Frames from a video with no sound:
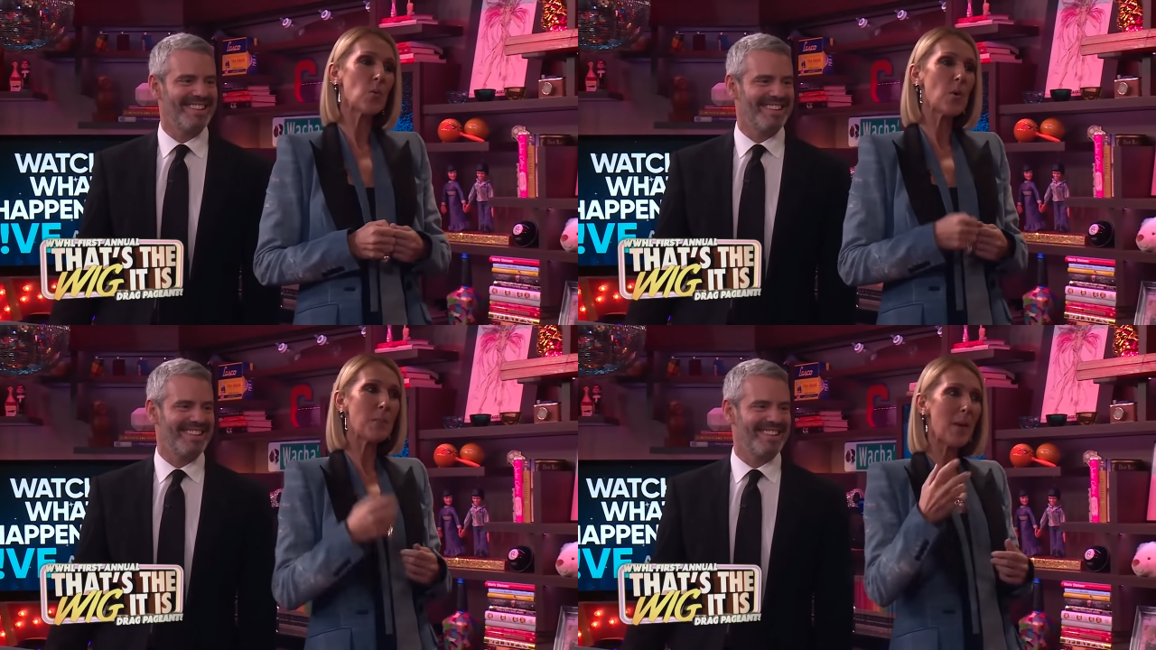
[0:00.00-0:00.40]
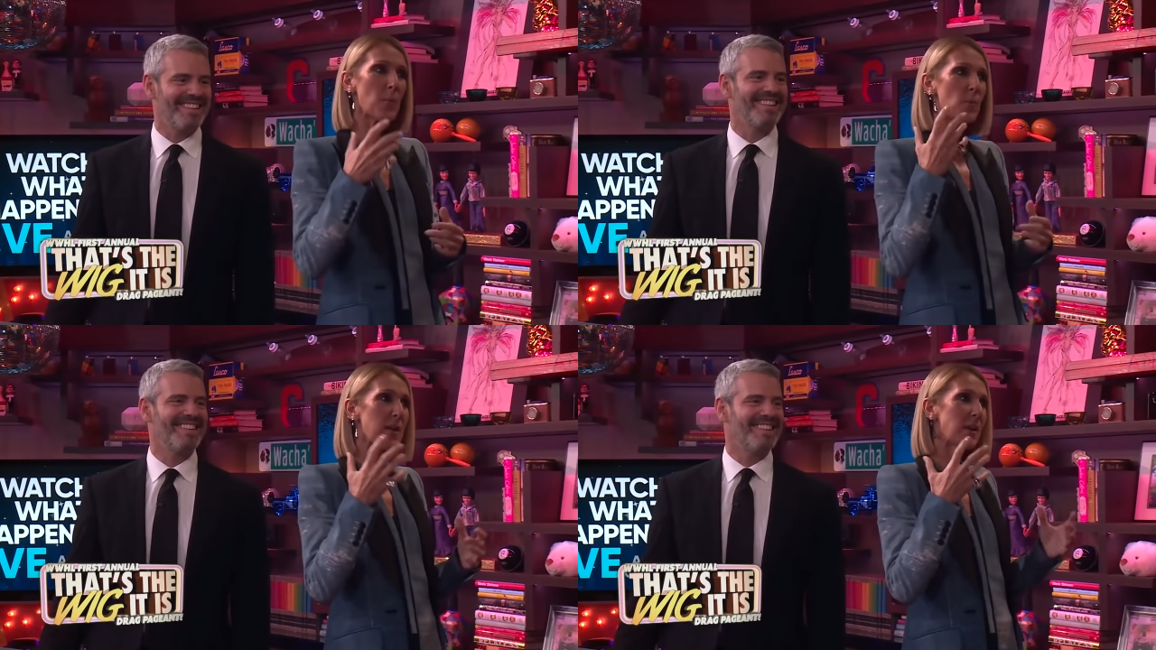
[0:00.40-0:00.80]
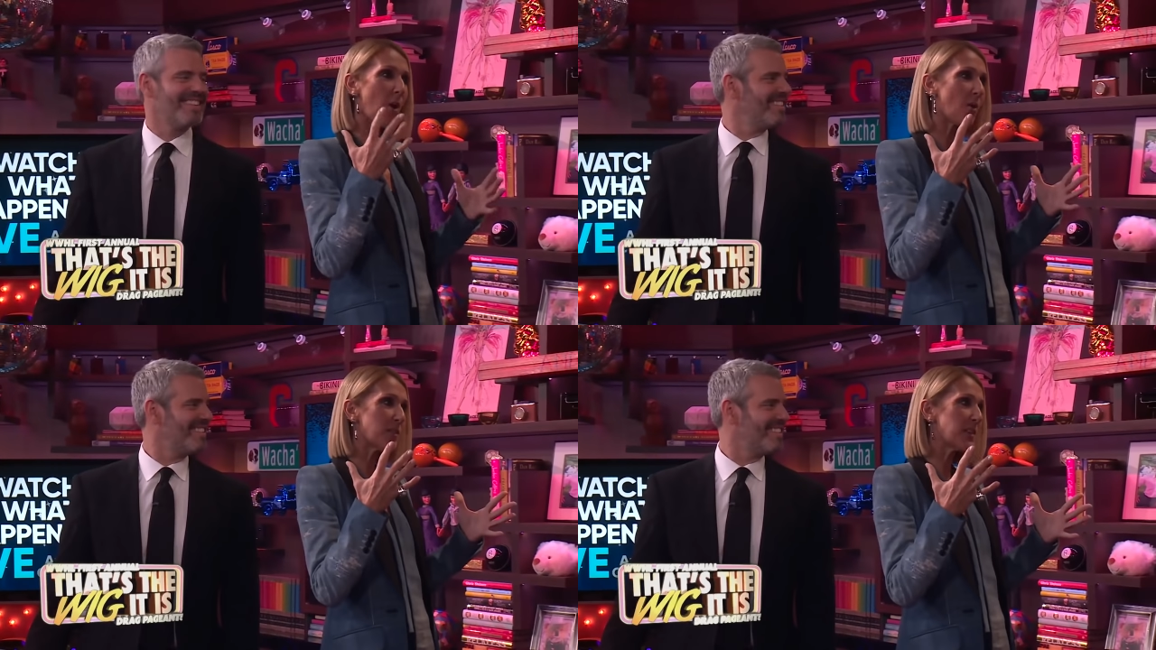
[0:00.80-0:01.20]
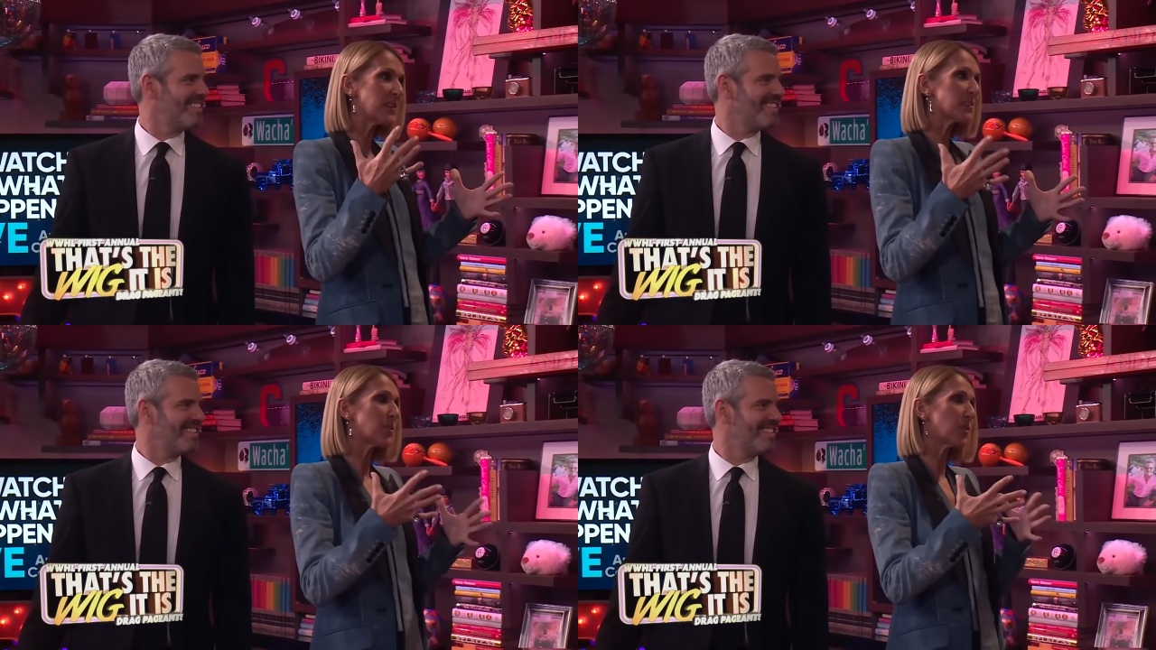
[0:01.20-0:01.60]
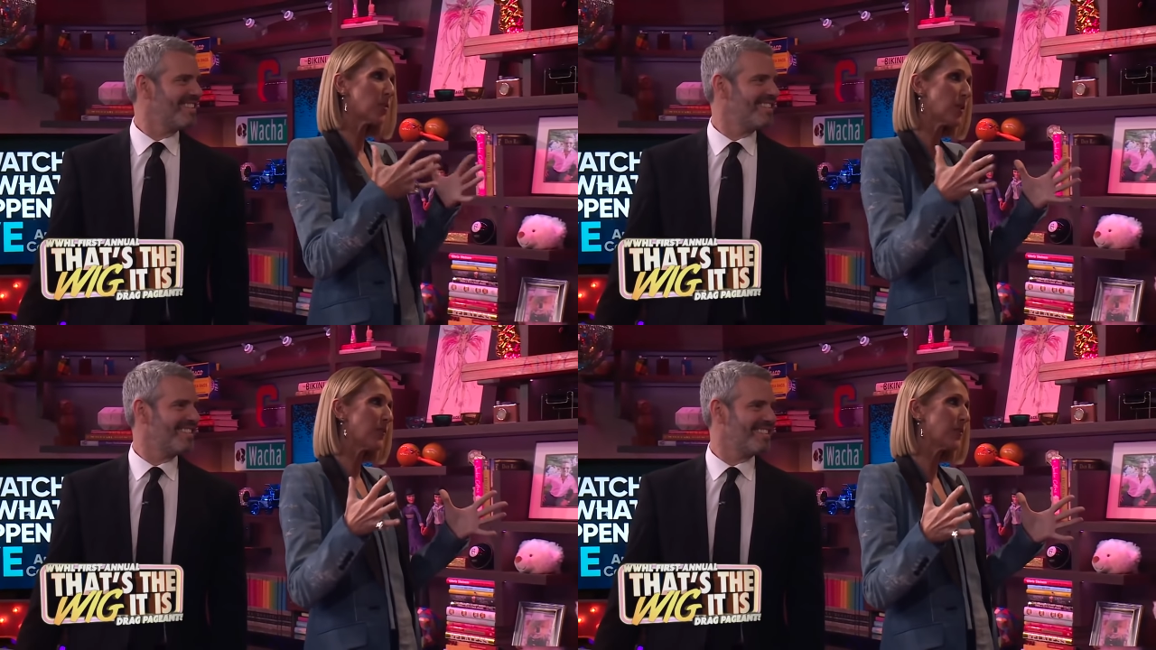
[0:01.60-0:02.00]
Speaker 1: remembering all these, the
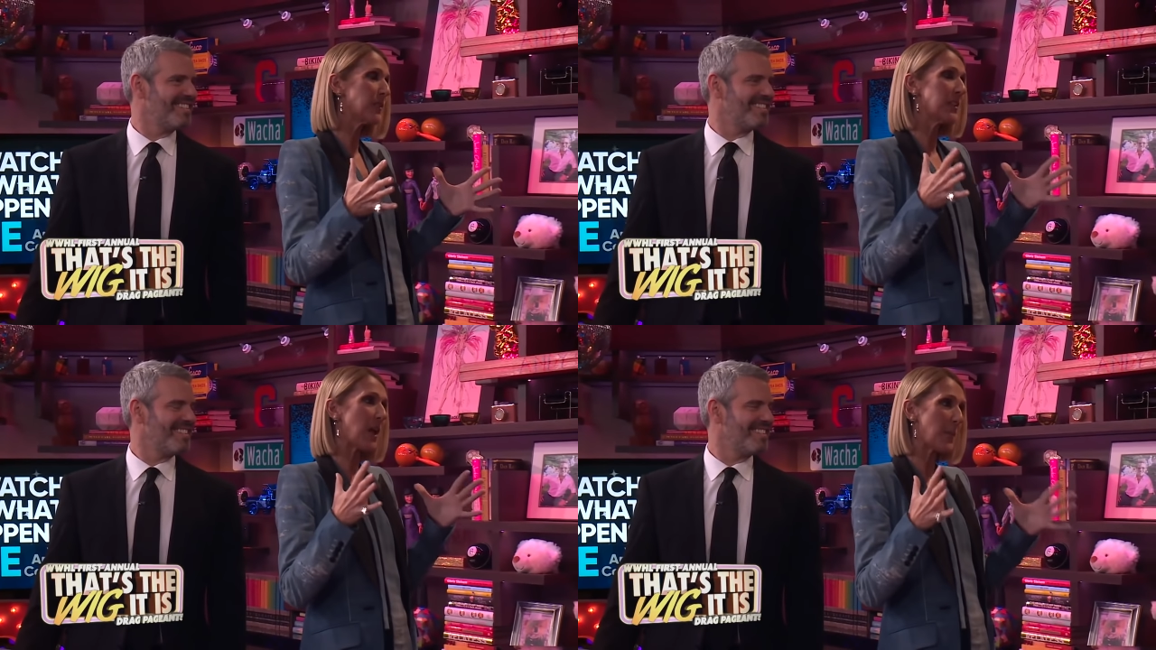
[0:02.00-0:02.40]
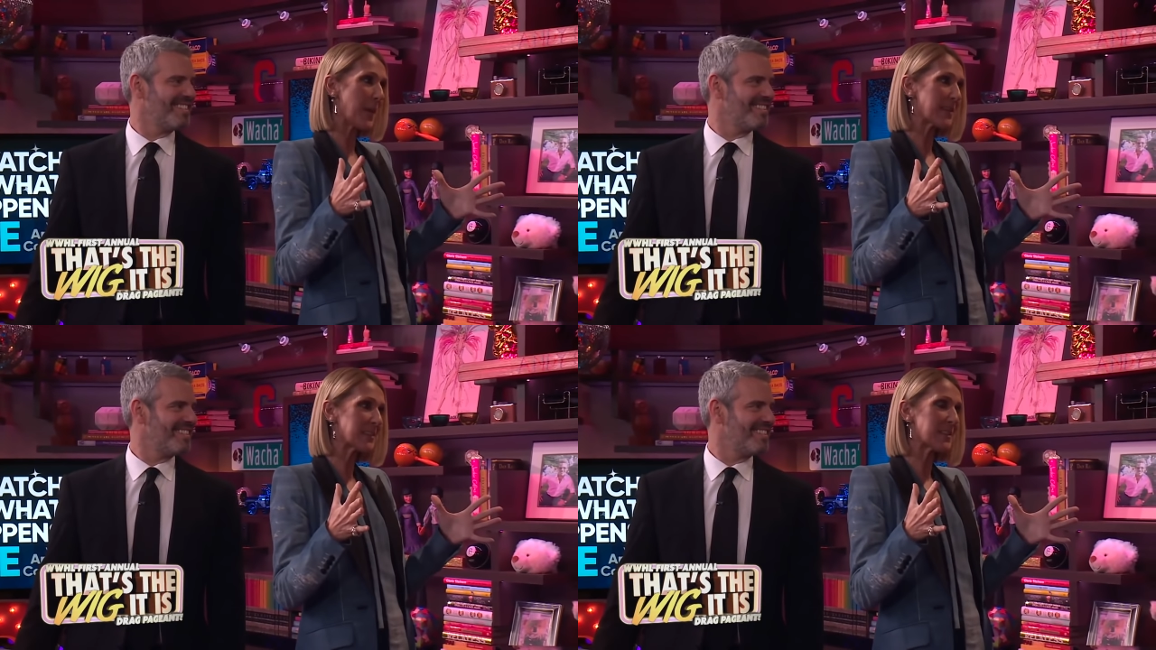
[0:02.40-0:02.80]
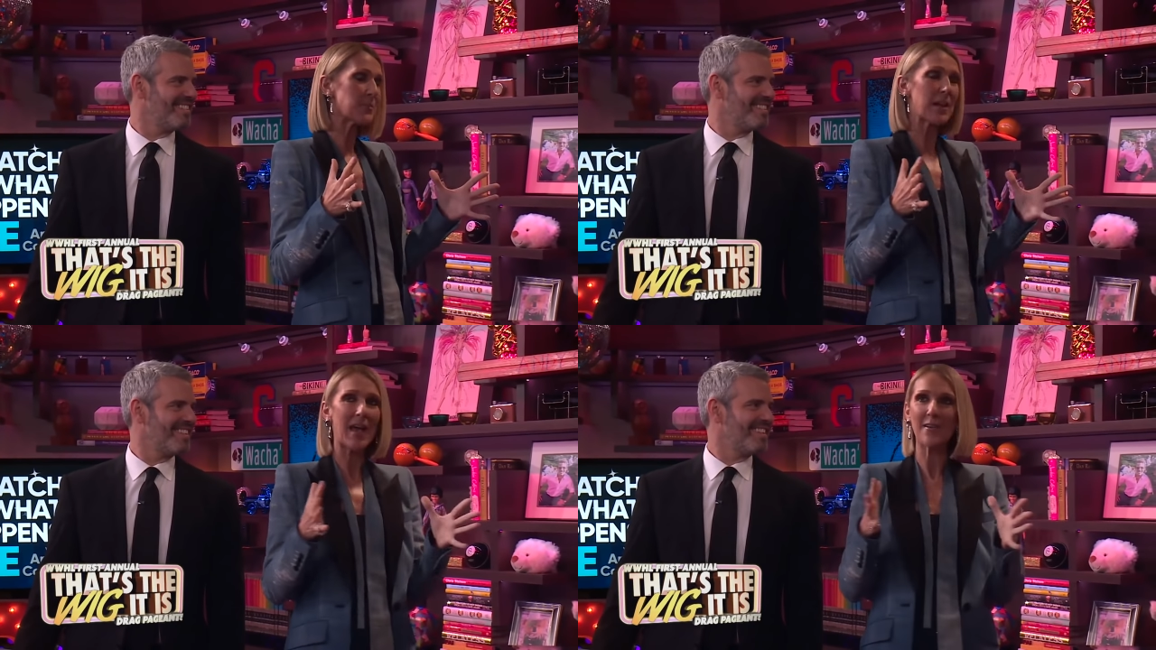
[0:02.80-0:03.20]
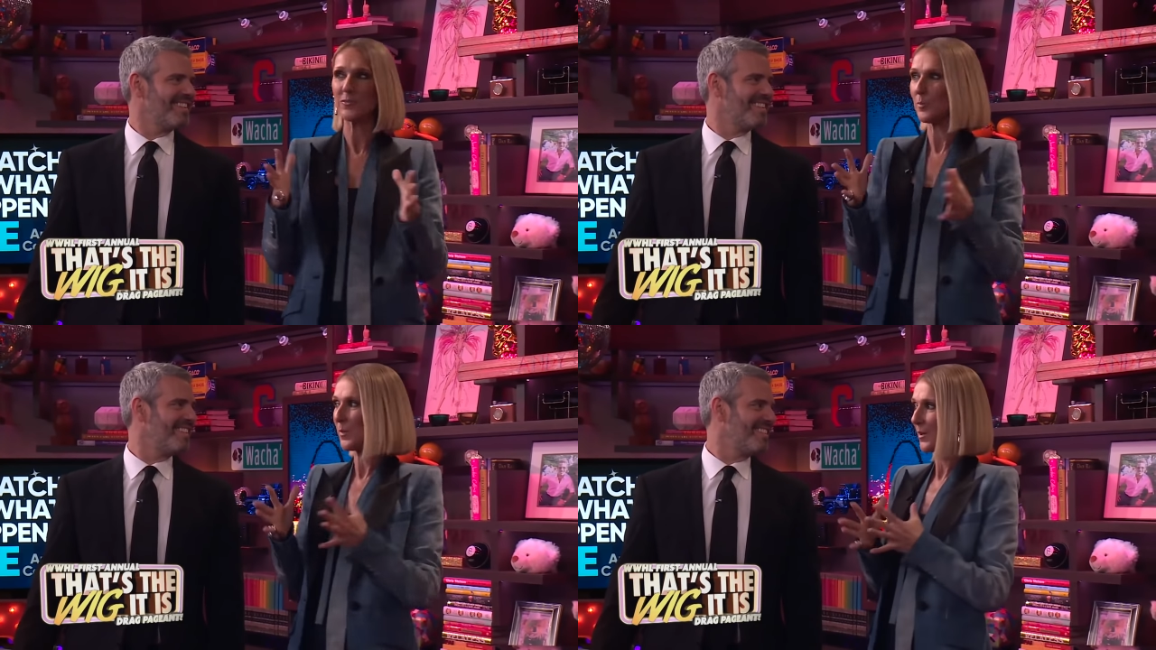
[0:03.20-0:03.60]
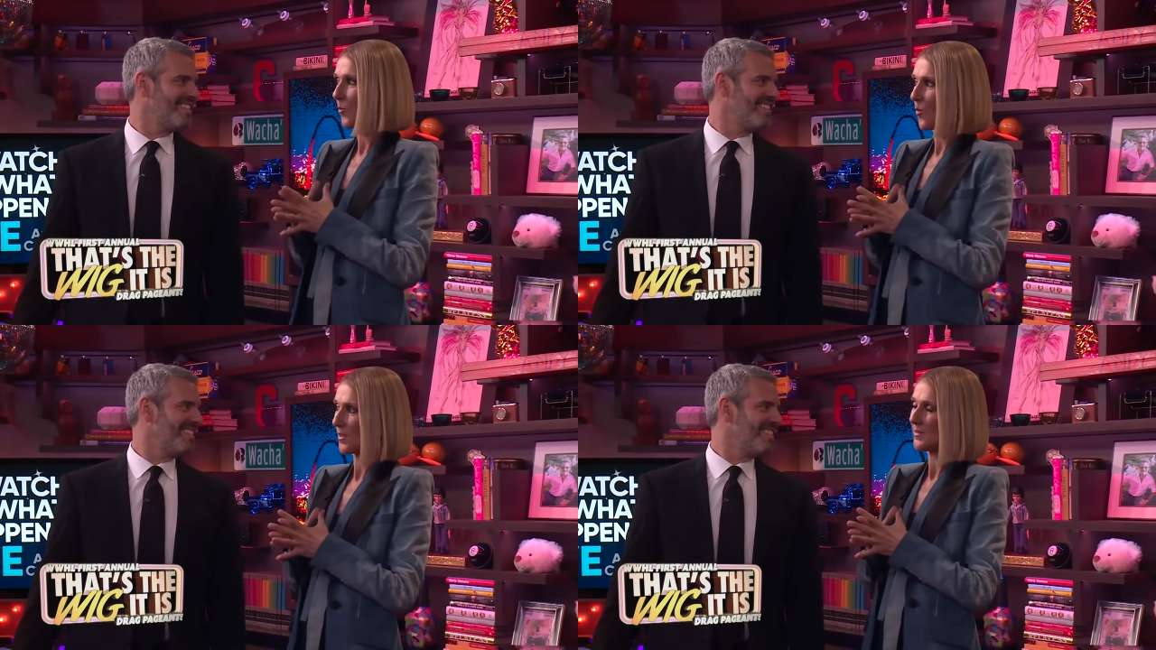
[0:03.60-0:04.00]
three of you did amazing, but I have to
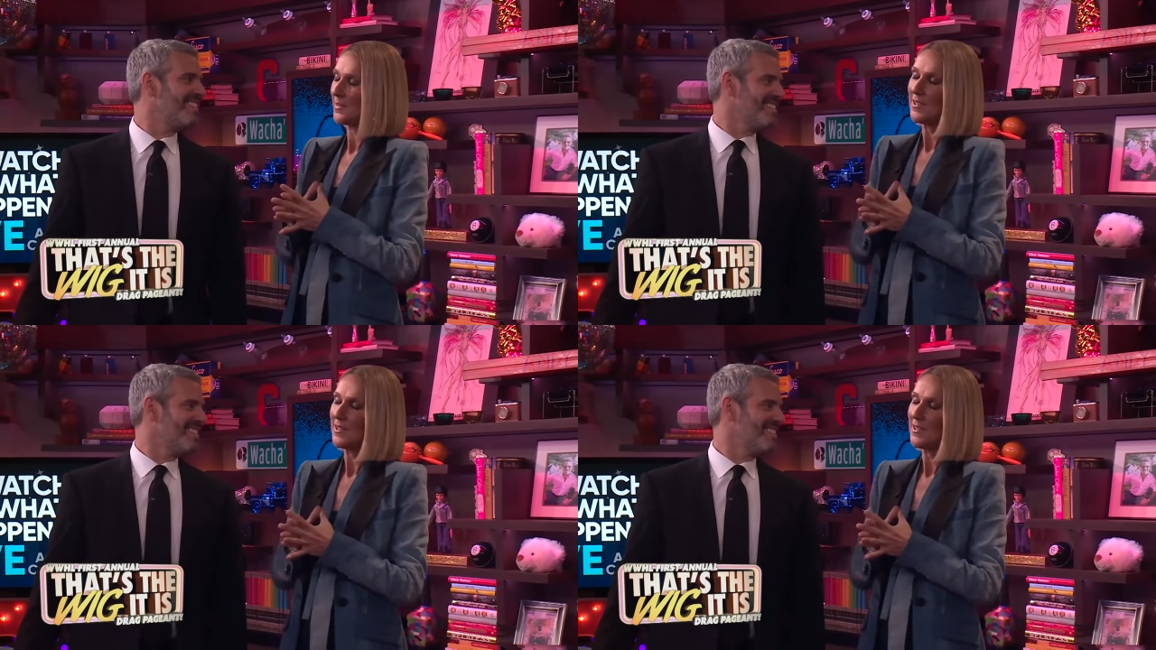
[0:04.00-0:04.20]
pick one.